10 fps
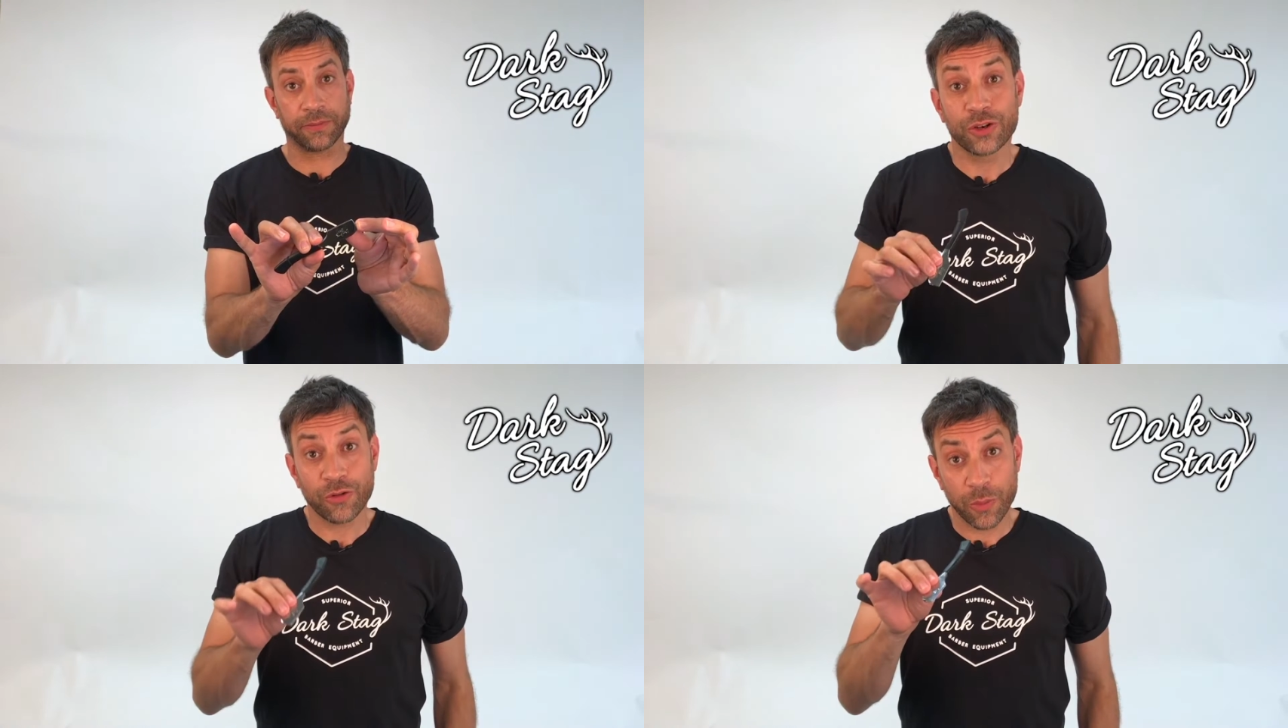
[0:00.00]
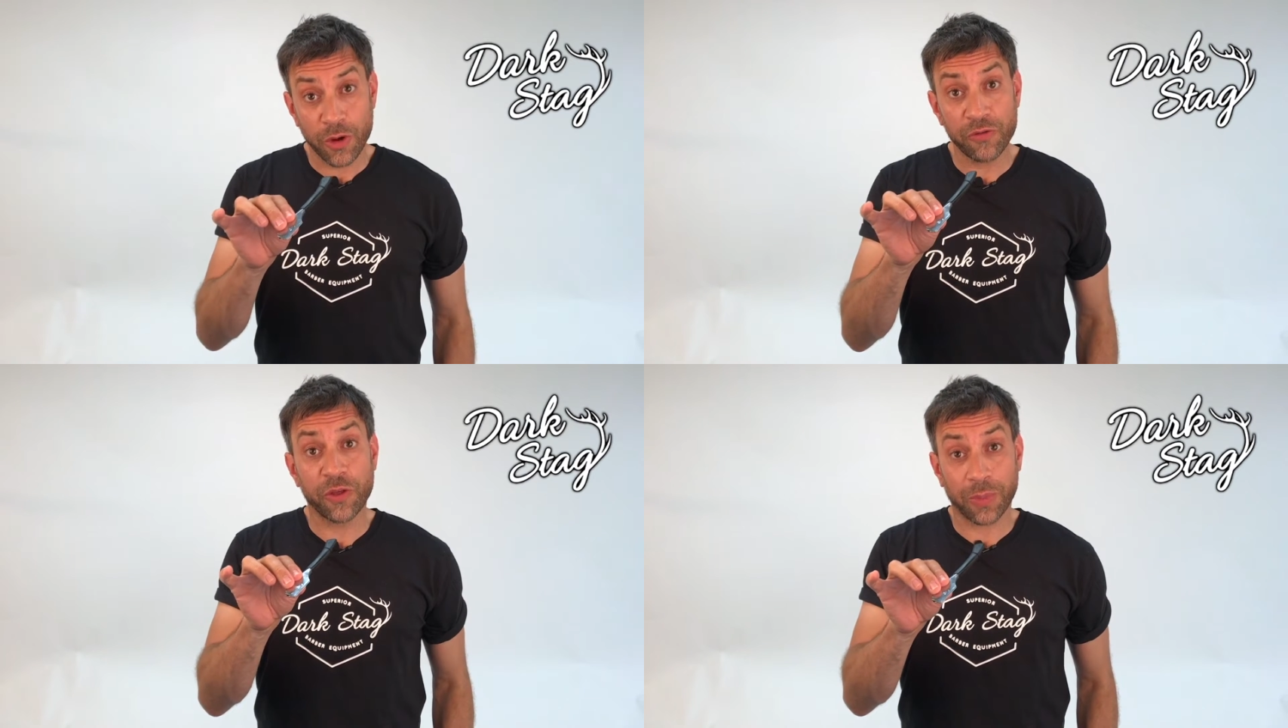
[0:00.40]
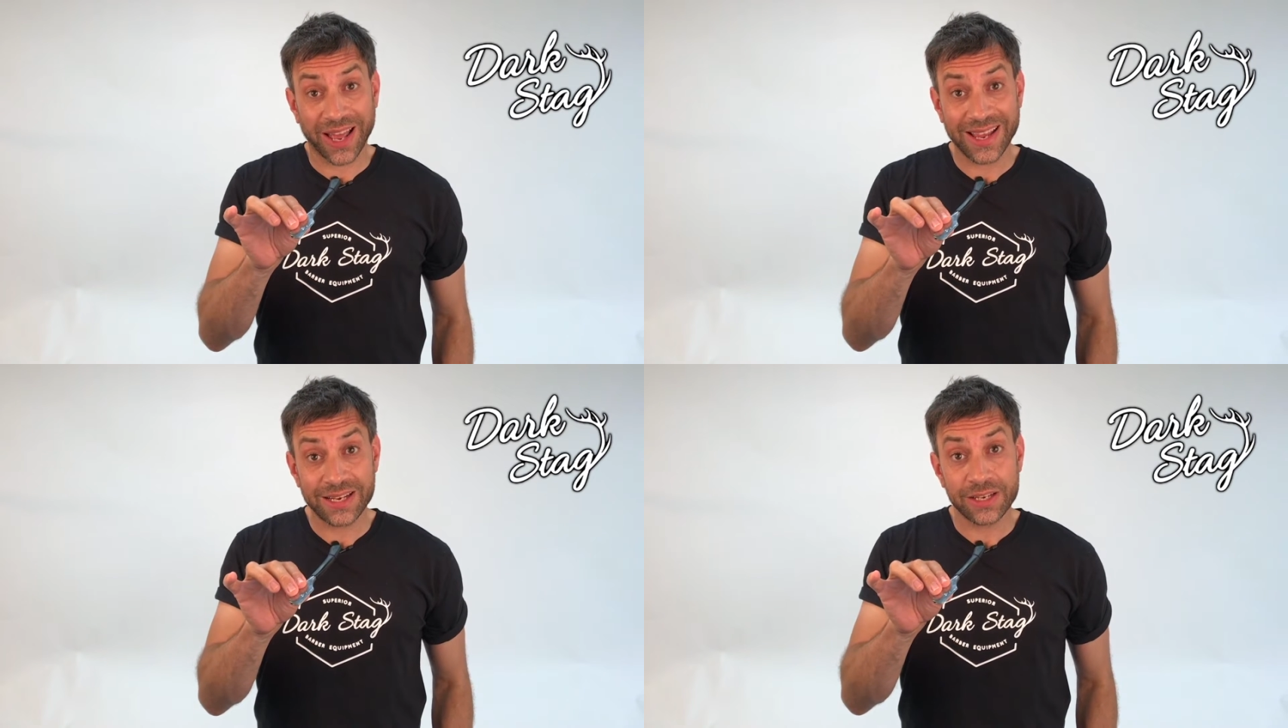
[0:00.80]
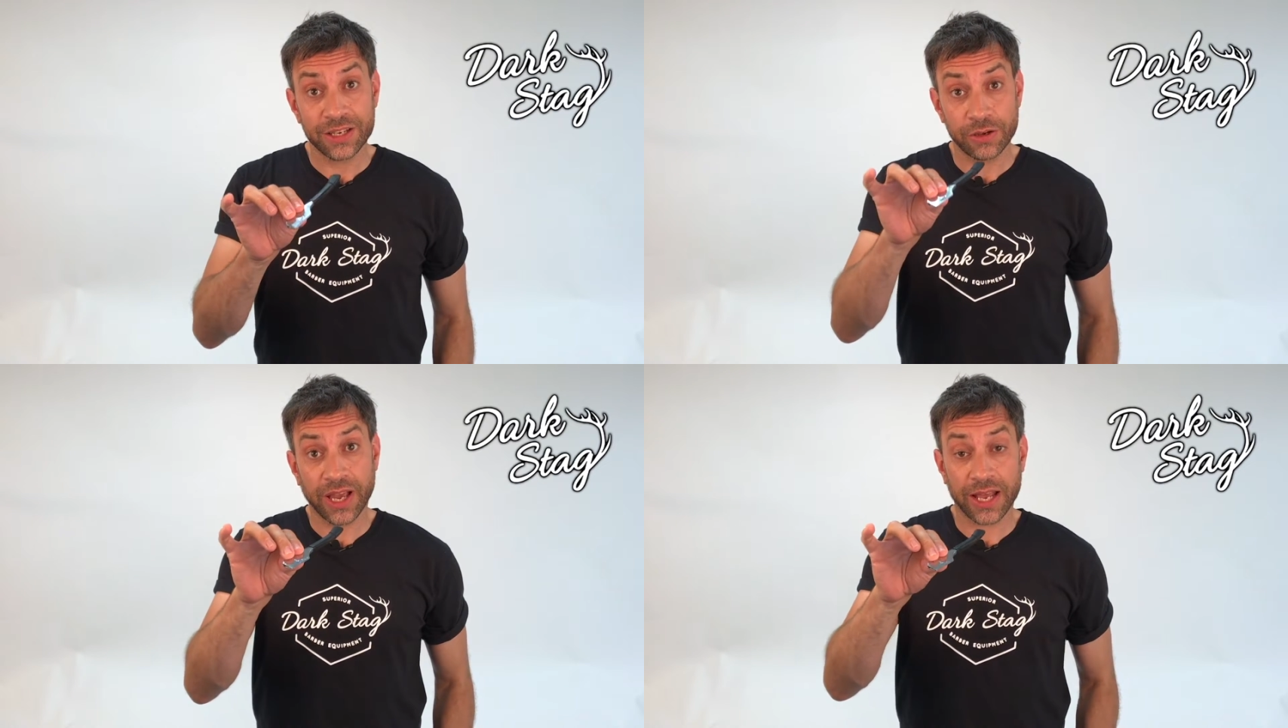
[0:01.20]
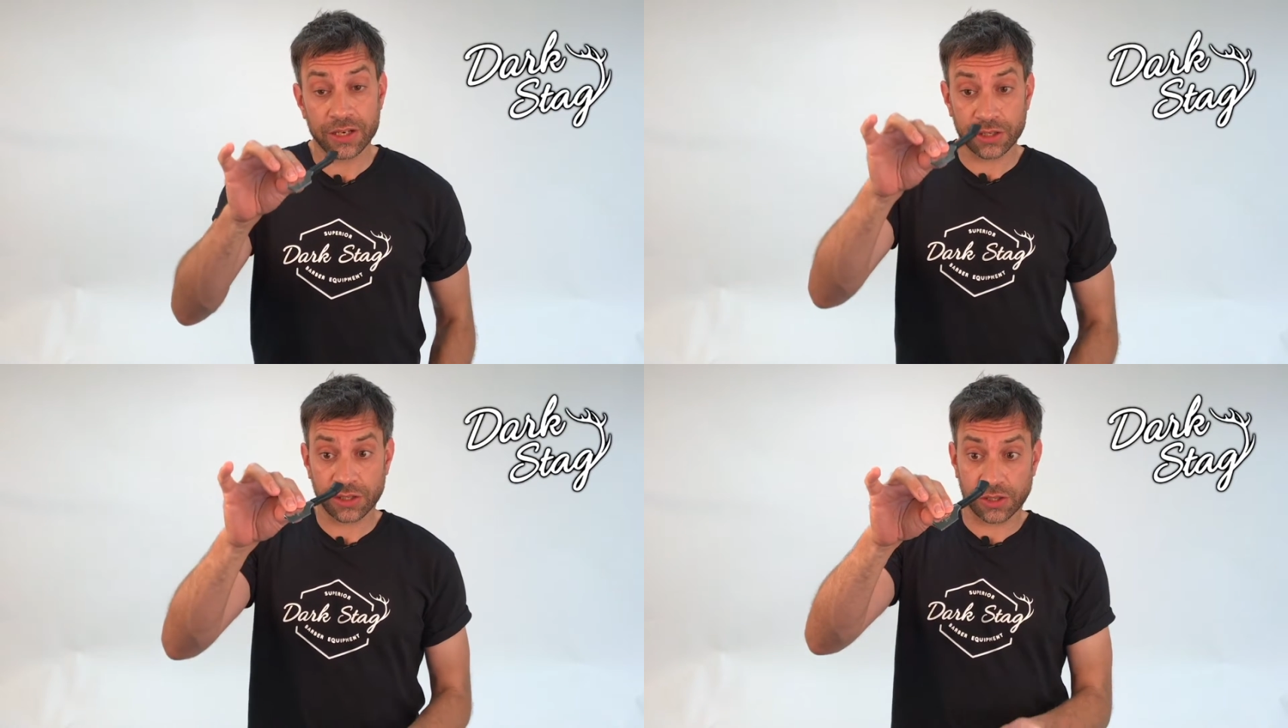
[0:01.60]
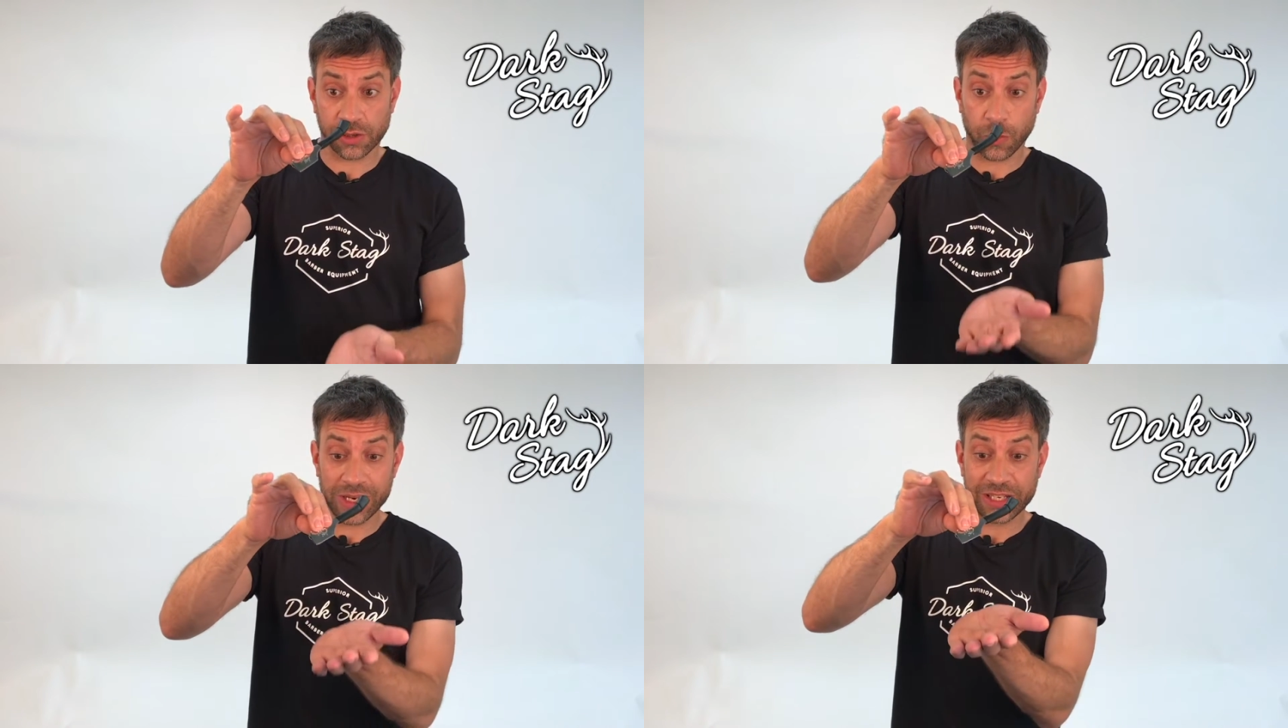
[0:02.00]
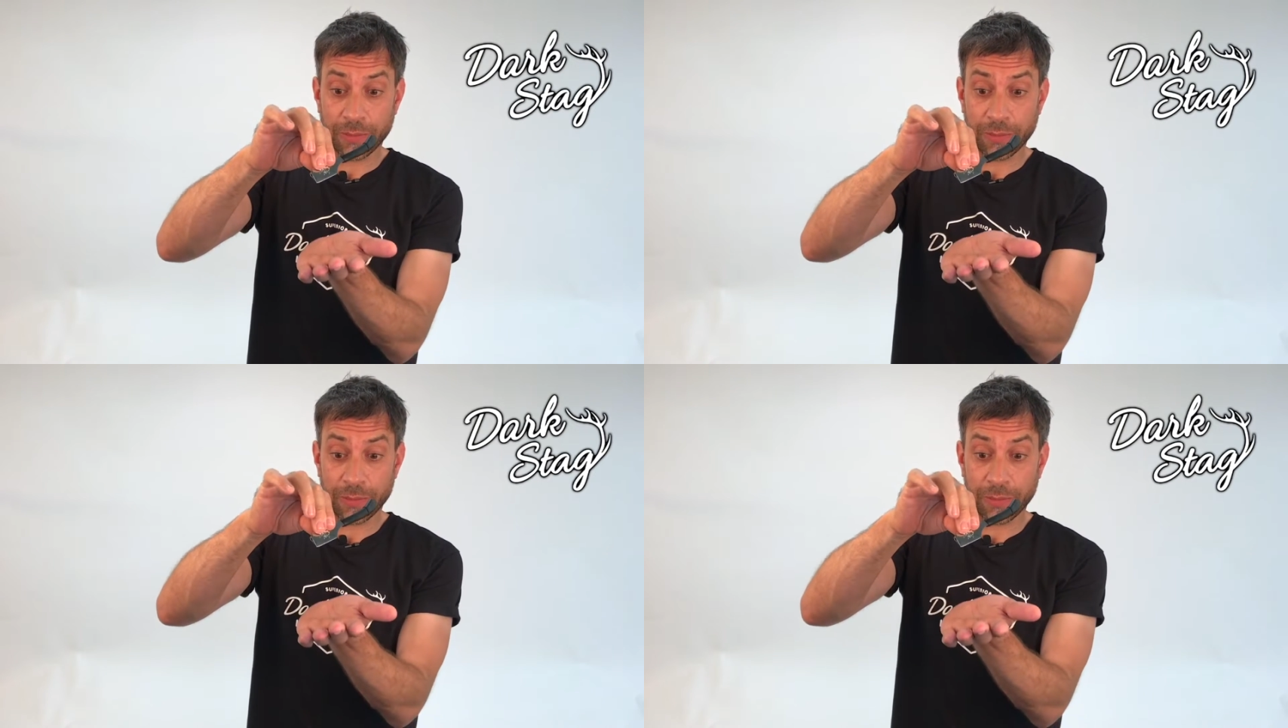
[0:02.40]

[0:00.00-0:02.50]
To remove the blade, you can just squeeze